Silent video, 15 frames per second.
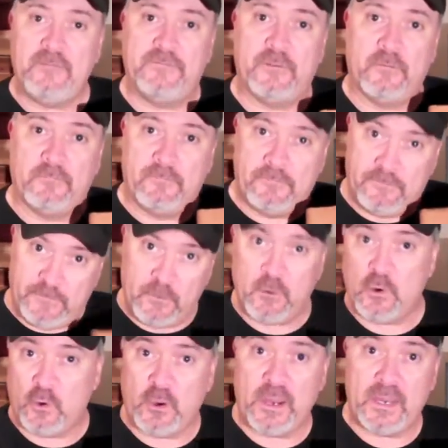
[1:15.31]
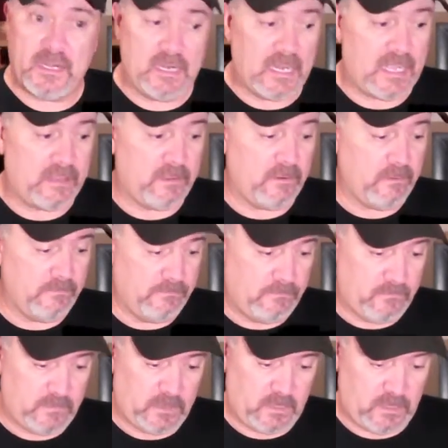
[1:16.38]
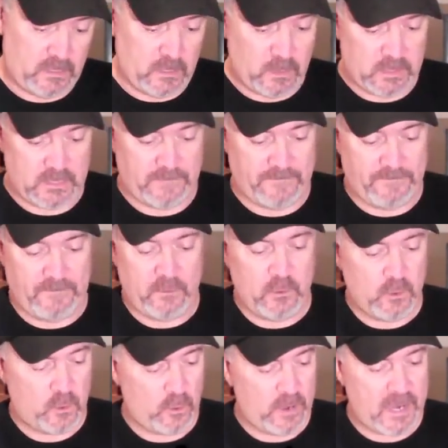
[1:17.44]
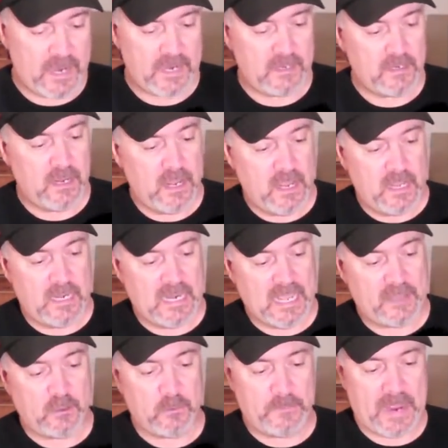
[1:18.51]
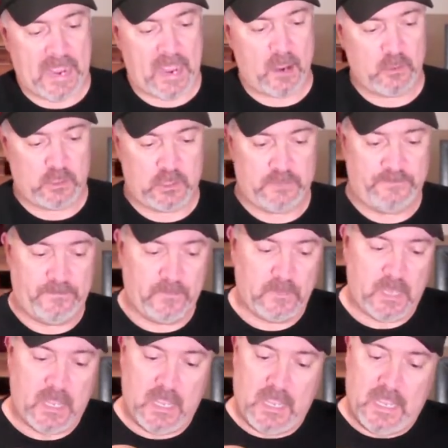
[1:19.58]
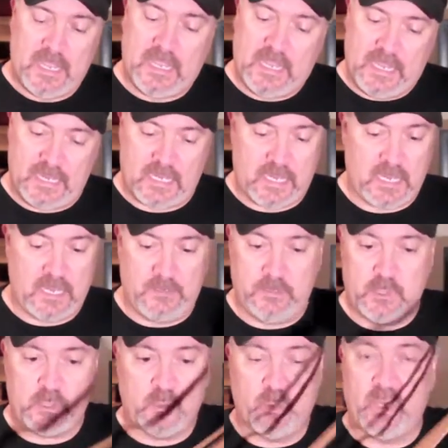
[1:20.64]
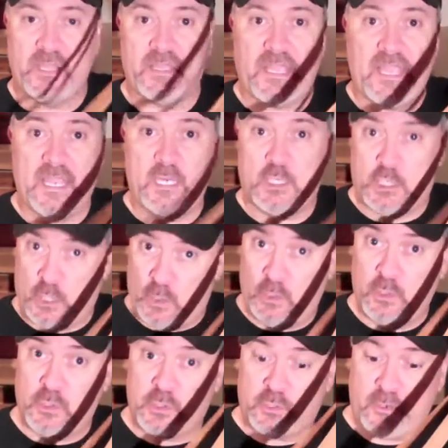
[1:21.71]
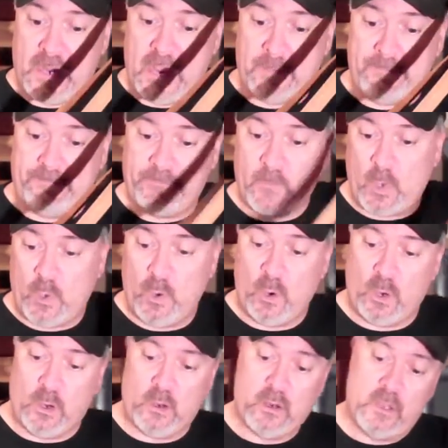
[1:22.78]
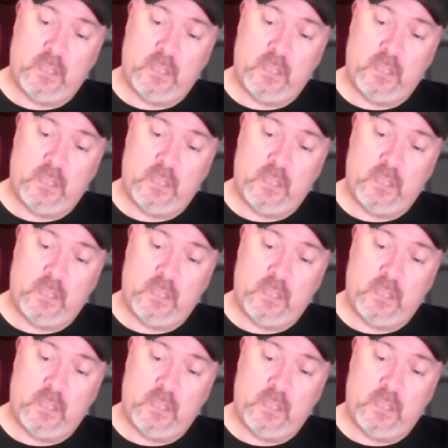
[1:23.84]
from full grain leather. It's a full grain leather pouch. It comes with a shoulder strap, or